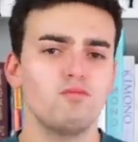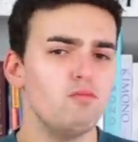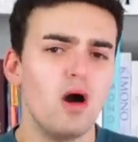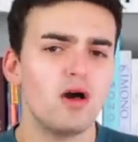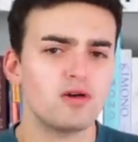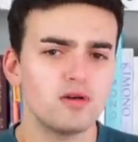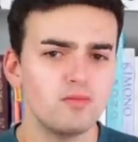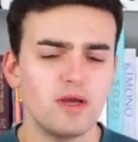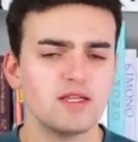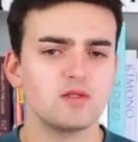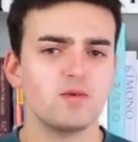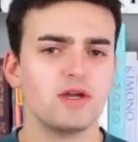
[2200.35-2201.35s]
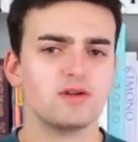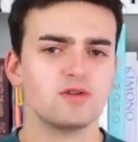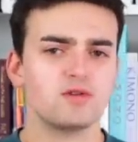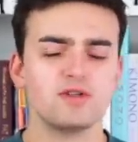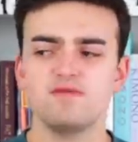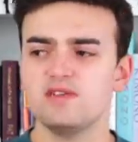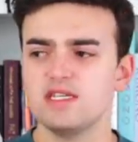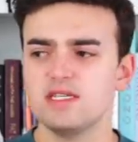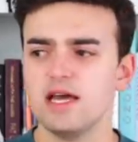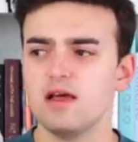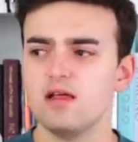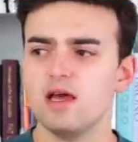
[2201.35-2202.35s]
modern menswear sort of
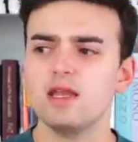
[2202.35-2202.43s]
detail.